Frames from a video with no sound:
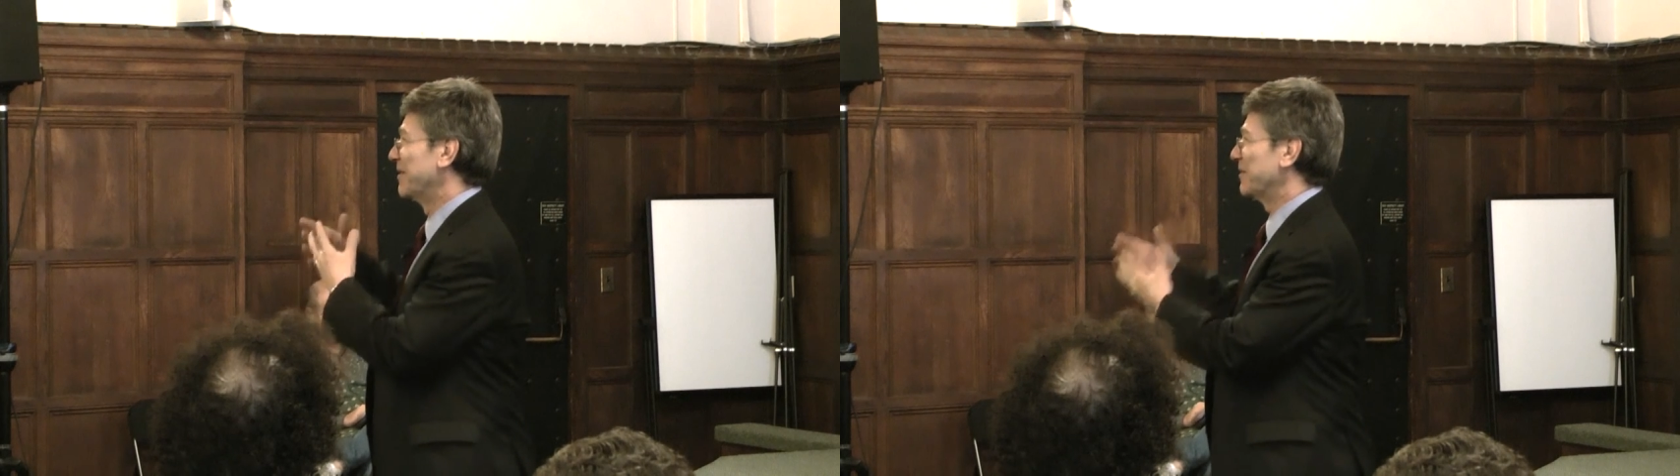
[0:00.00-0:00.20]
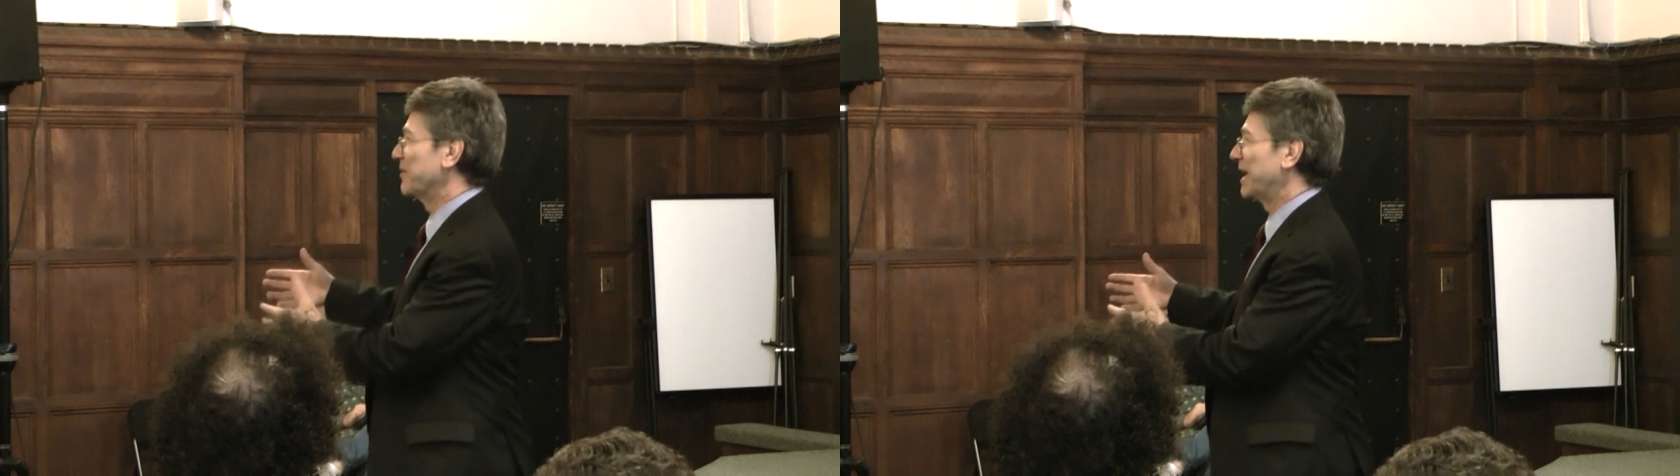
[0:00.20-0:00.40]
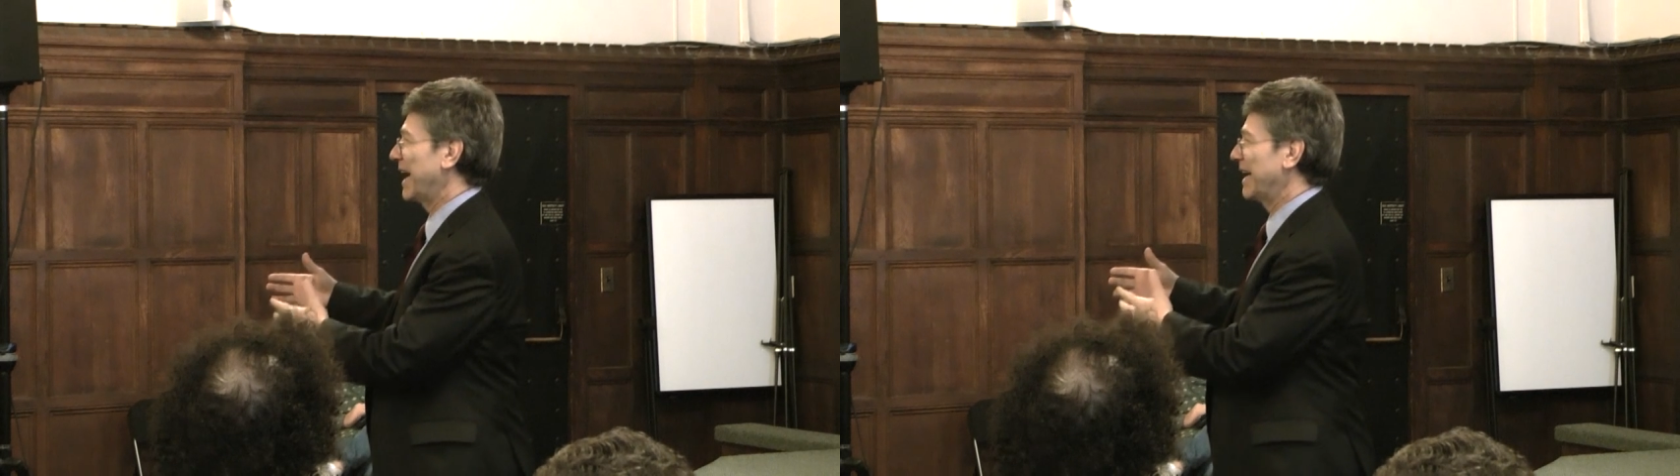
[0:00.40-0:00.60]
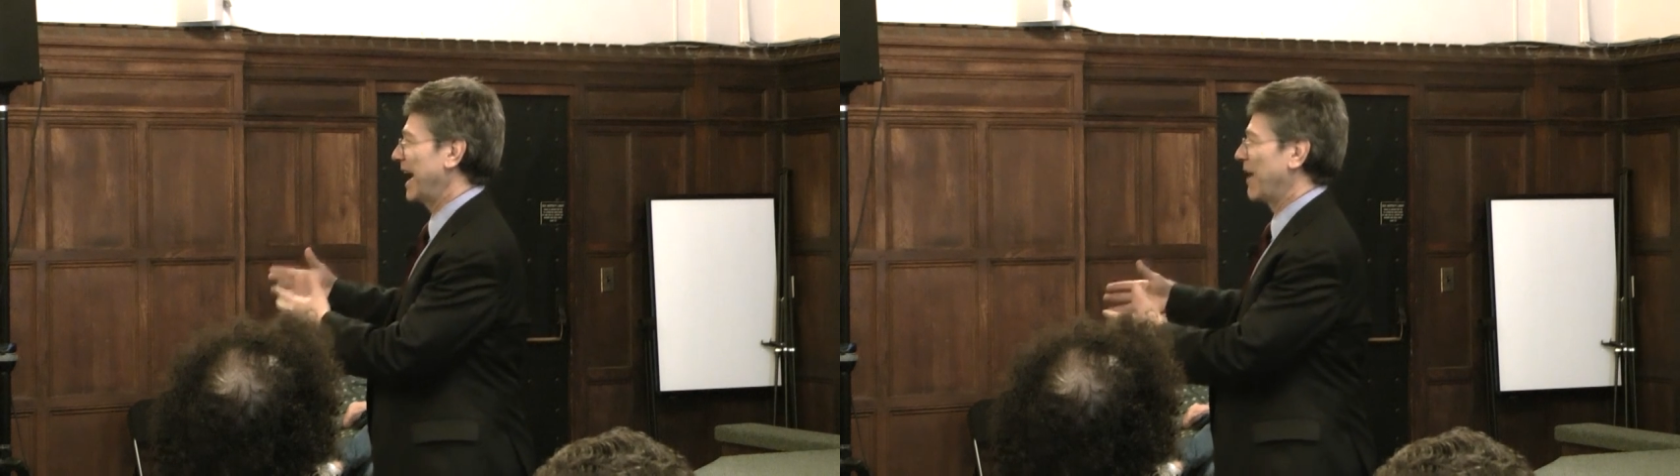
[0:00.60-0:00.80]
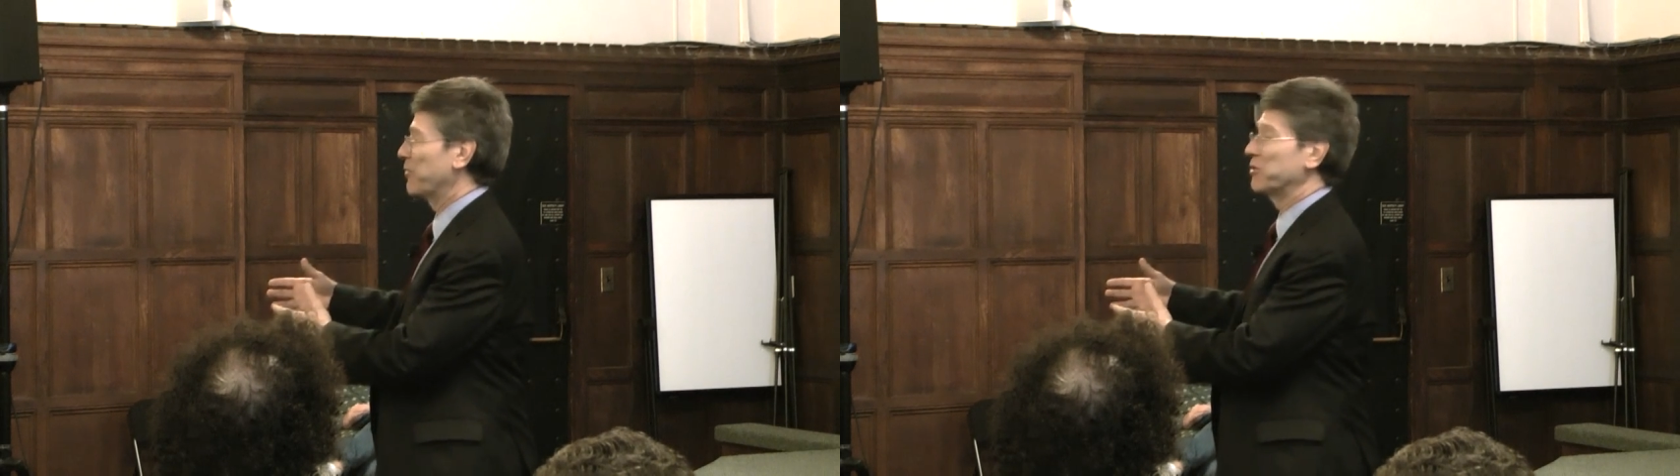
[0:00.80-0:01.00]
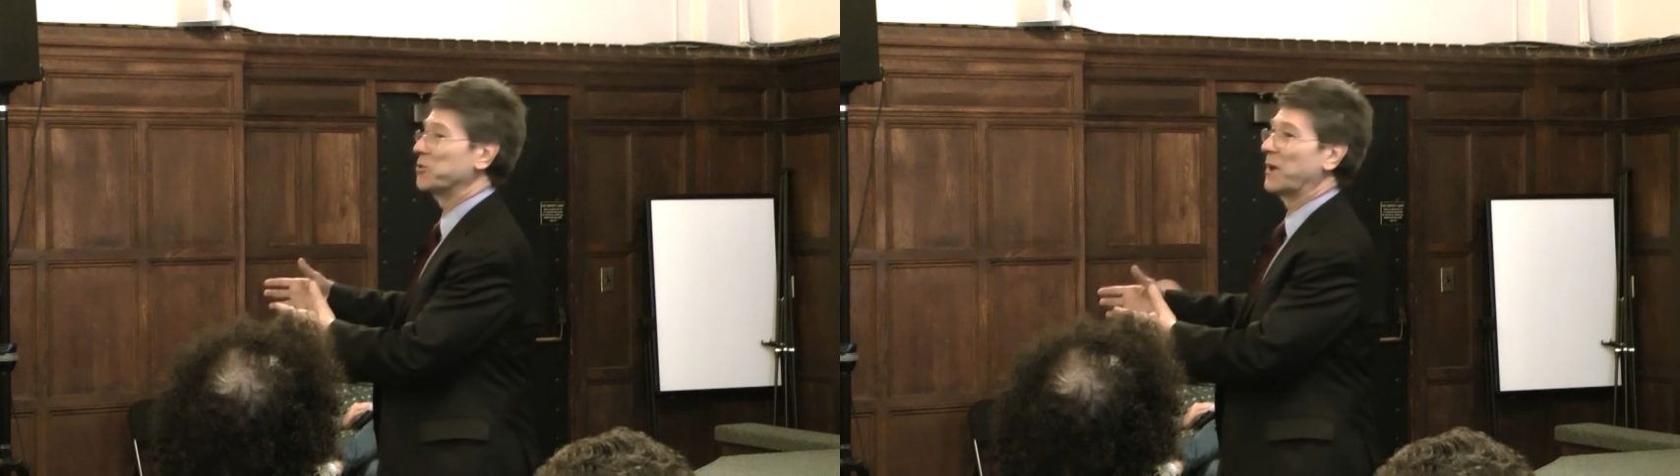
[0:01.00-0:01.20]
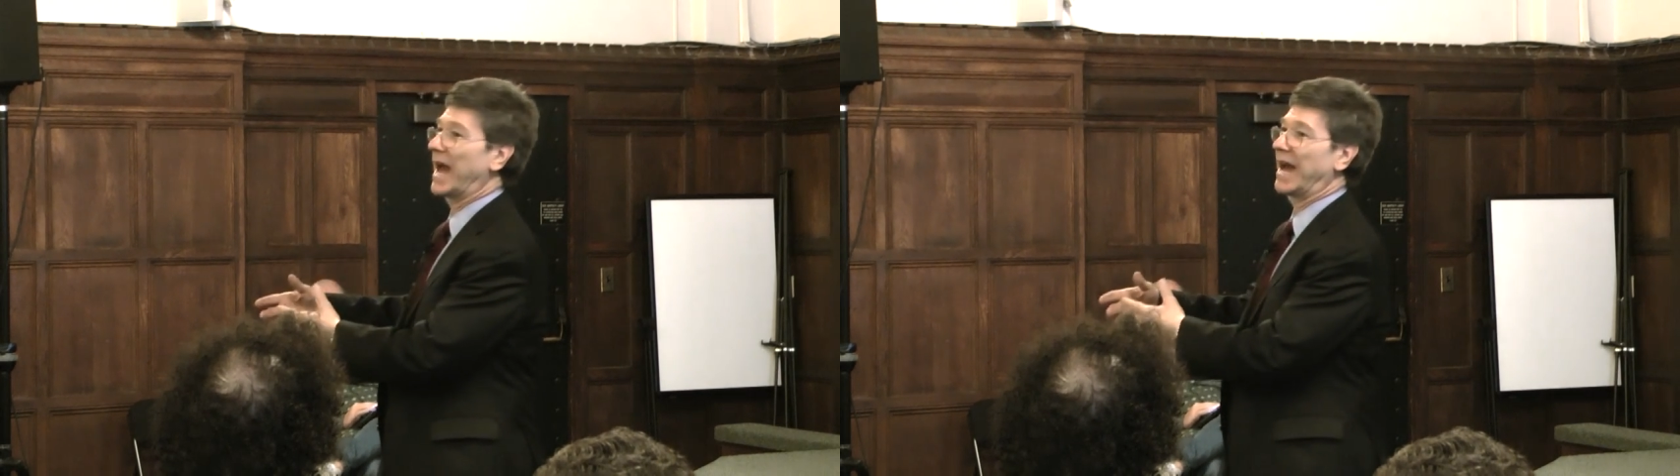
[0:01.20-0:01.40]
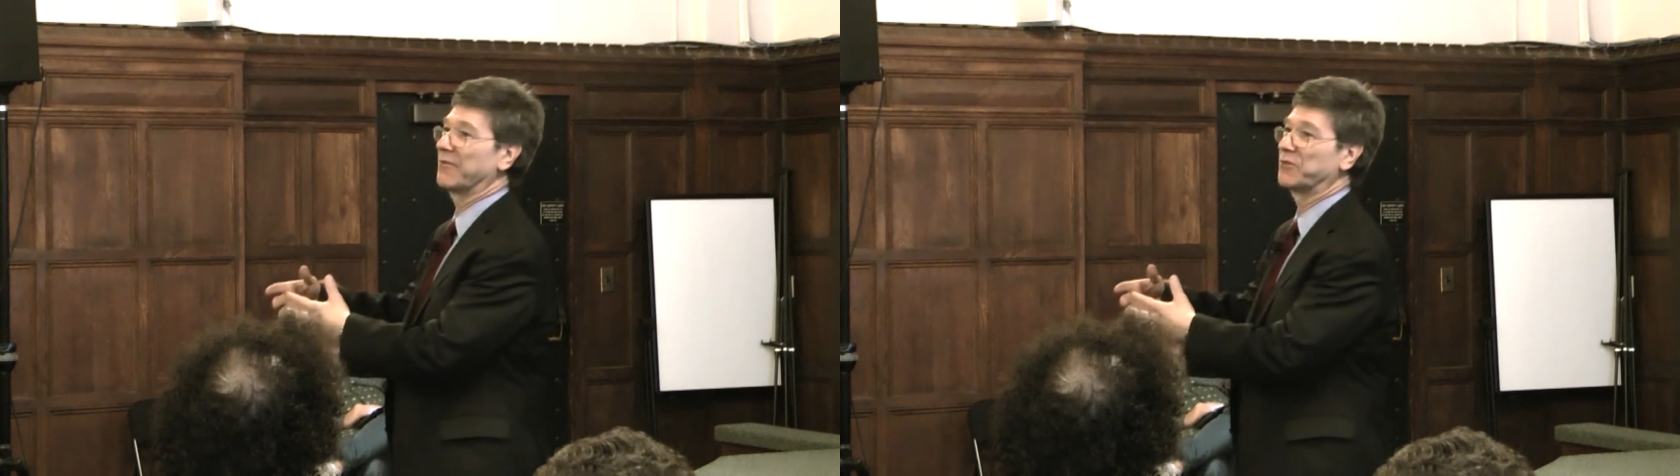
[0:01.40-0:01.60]
You can't, how could you
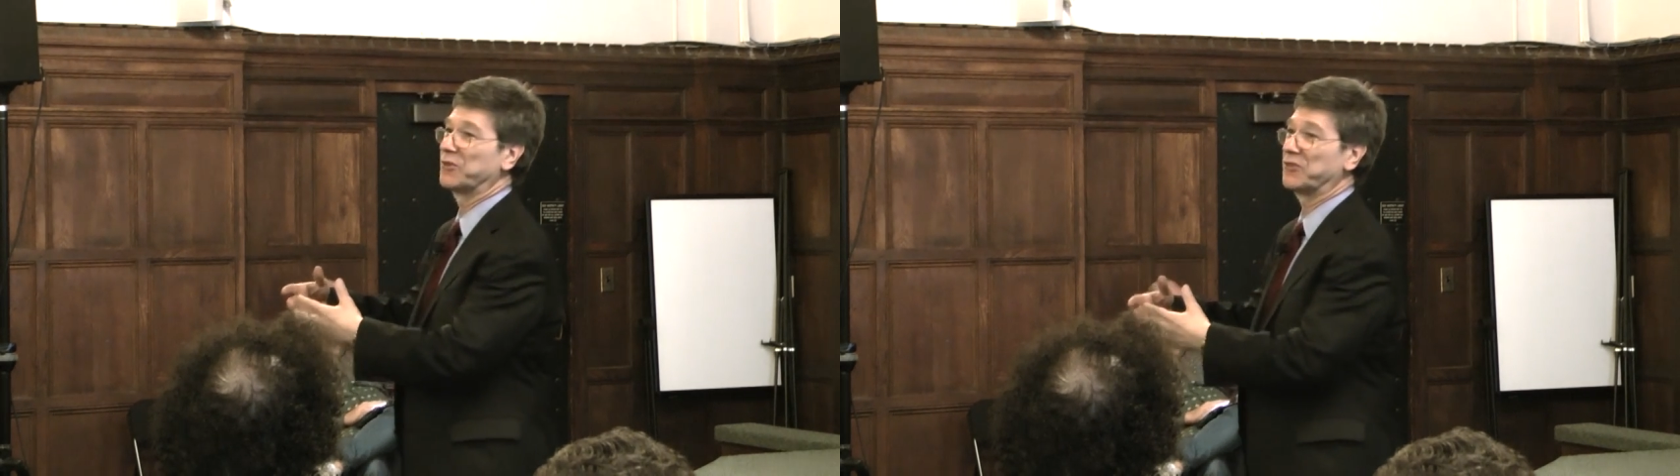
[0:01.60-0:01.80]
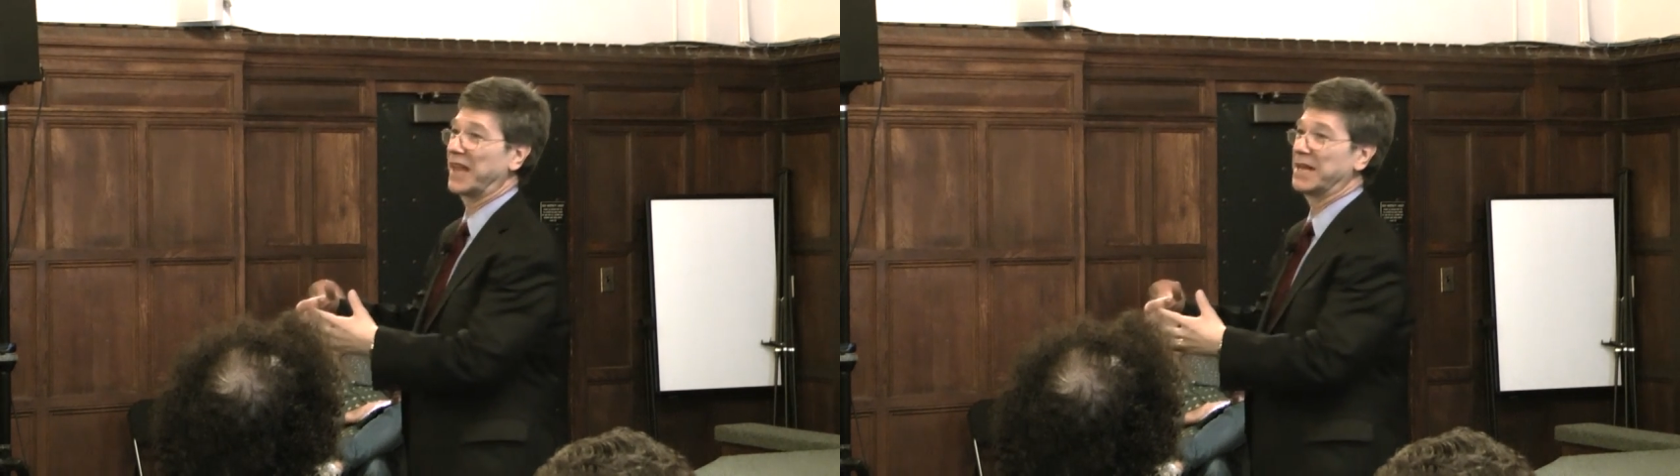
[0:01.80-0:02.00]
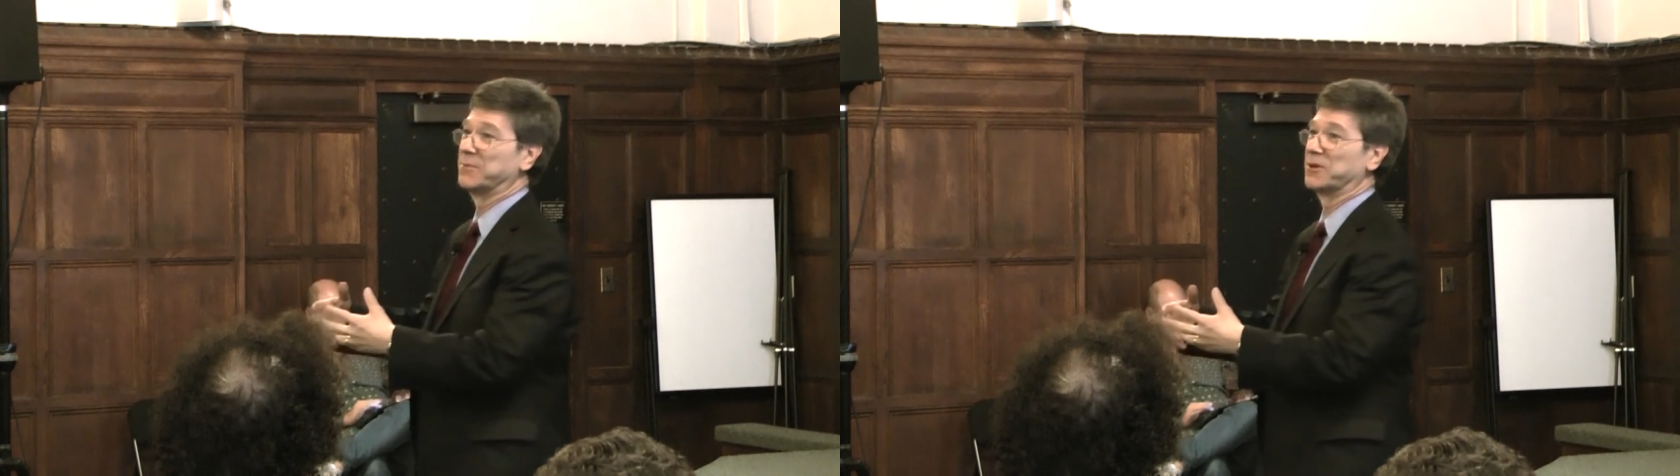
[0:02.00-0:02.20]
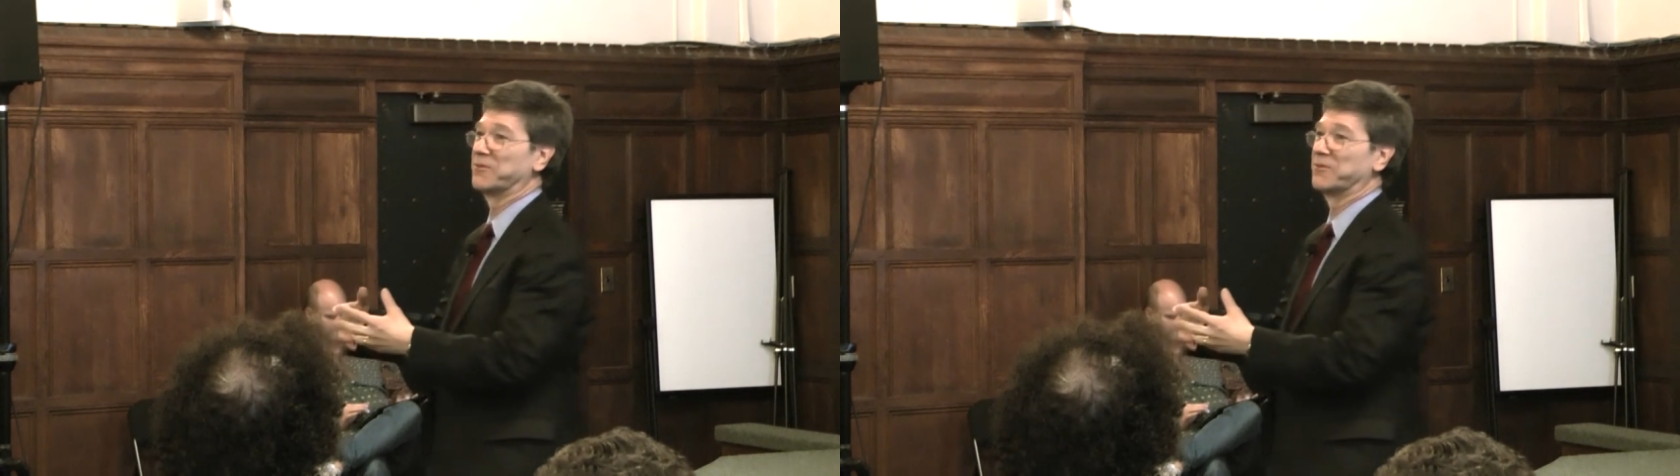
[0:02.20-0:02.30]
have sustainable